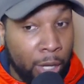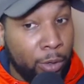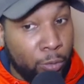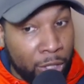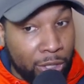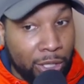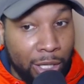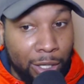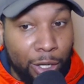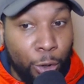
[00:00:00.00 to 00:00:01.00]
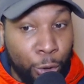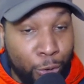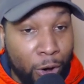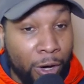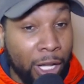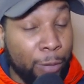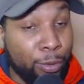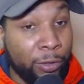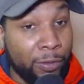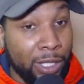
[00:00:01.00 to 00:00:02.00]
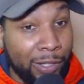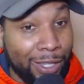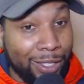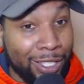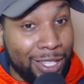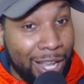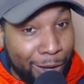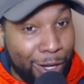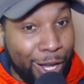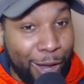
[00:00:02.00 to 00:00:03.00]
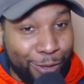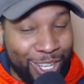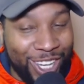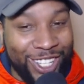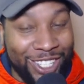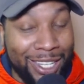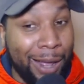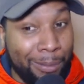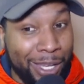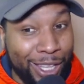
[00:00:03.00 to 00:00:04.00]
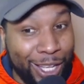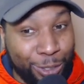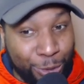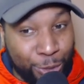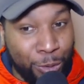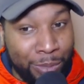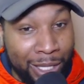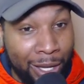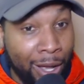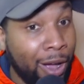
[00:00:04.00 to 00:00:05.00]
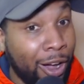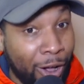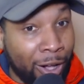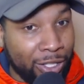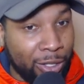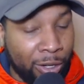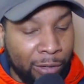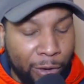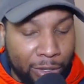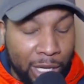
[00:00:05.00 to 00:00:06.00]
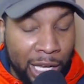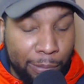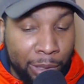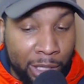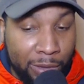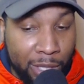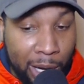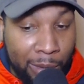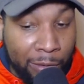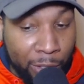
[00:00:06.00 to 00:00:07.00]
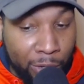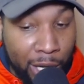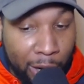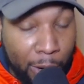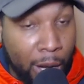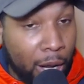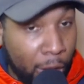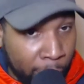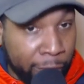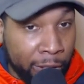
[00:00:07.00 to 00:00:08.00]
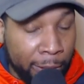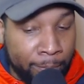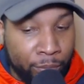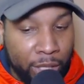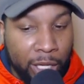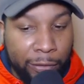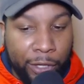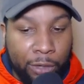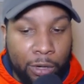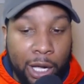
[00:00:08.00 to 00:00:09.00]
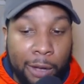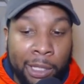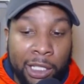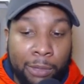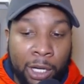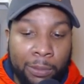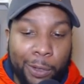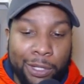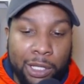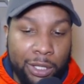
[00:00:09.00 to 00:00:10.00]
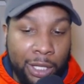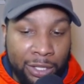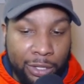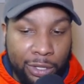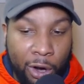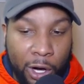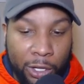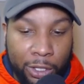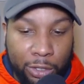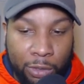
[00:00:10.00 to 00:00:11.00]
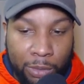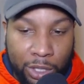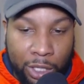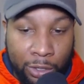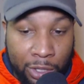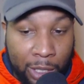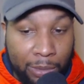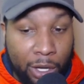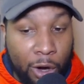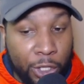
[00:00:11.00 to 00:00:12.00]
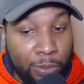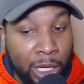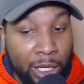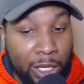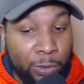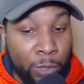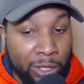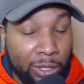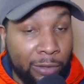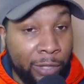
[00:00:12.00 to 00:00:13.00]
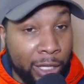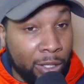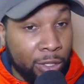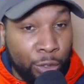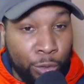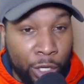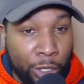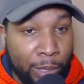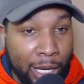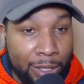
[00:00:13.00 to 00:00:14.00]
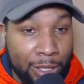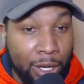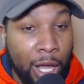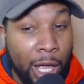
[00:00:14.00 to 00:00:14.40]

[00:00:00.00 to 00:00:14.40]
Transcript: But once again, who you are on April 15th does not have does not mean that's who you will be on August 31st, and they have plenty of time to figure it out. Hopefully, they figure it out. Malik Muhammad was listed as the star of the scrimmage, intercepting Arch Manning as well as deflecting two other passes.